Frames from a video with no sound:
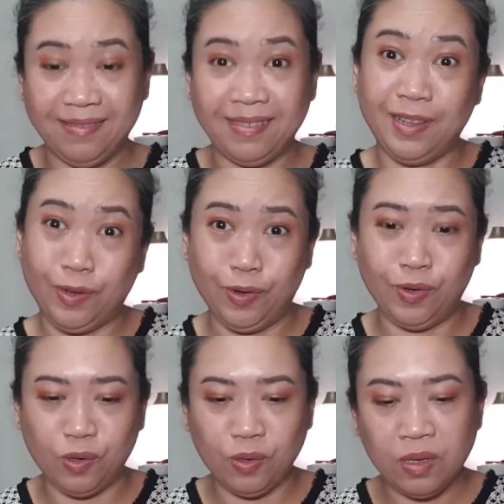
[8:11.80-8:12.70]

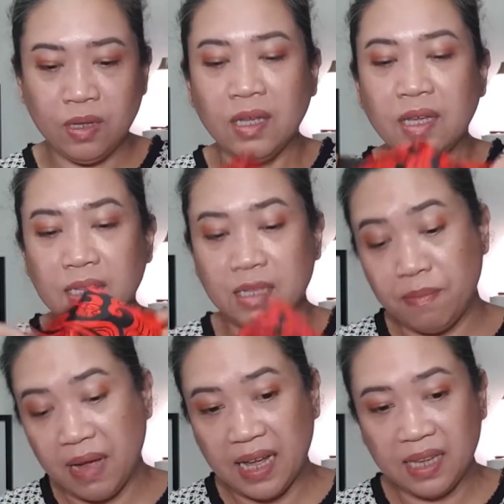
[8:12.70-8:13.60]
Hello, the
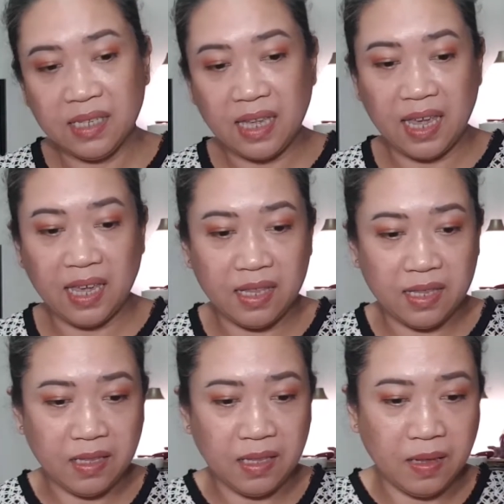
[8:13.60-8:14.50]
mask,
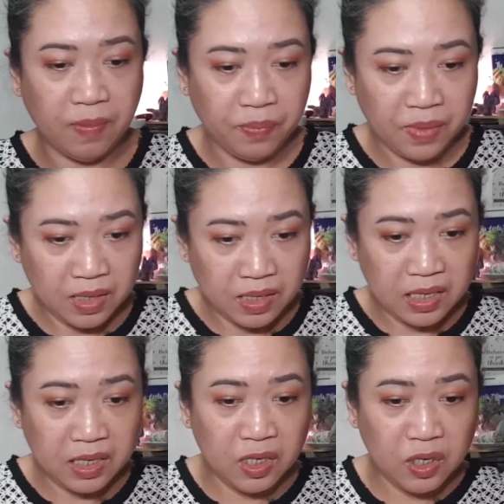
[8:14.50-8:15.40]
and
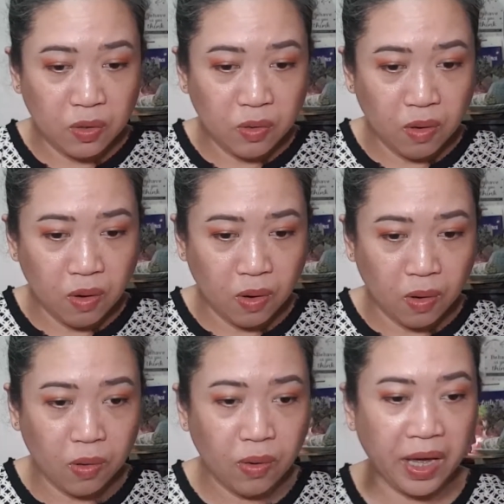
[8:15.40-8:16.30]
this Yung
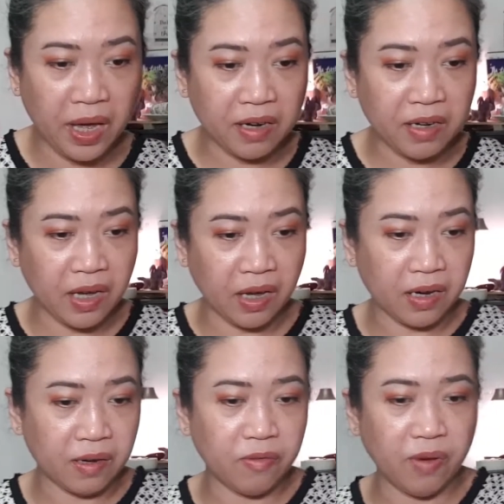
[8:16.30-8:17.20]
Ho hair
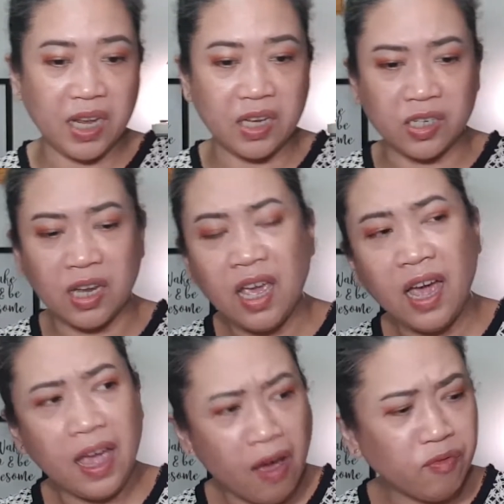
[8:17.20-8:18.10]
care range.
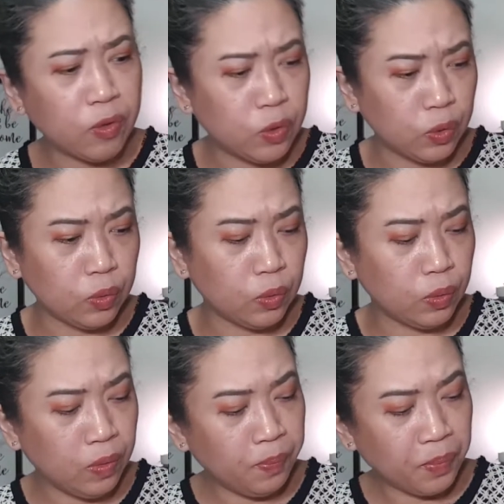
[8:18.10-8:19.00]
I have to do
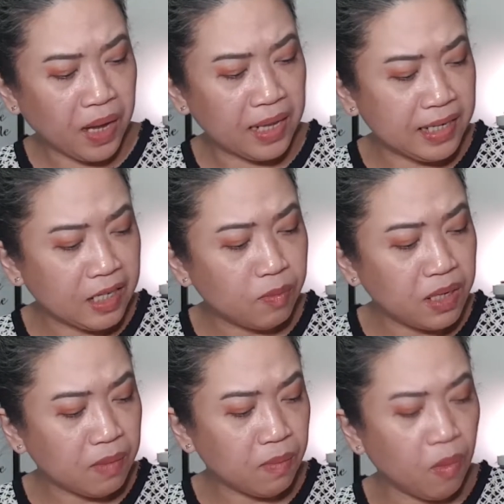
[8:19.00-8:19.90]
a little
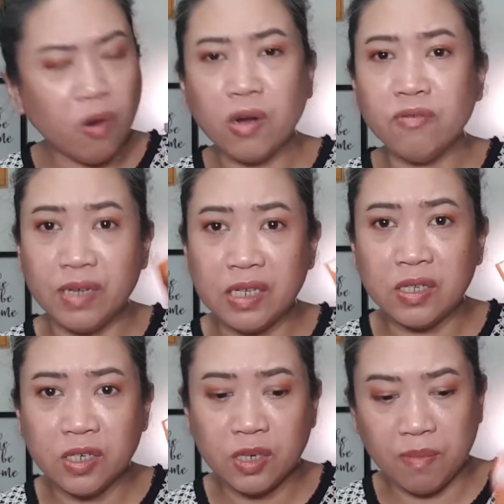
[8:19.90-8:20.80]
bit more
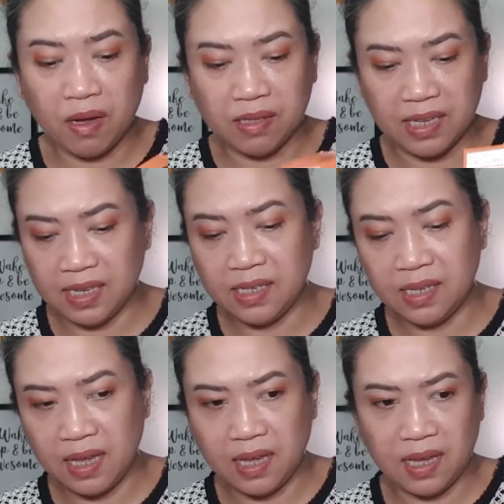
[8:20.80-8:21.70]
research about this,
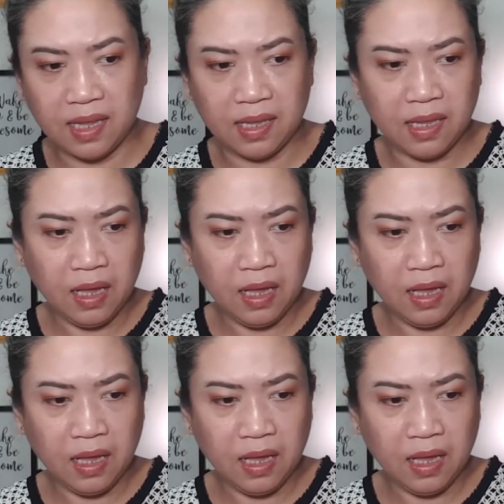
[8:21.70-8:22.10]
and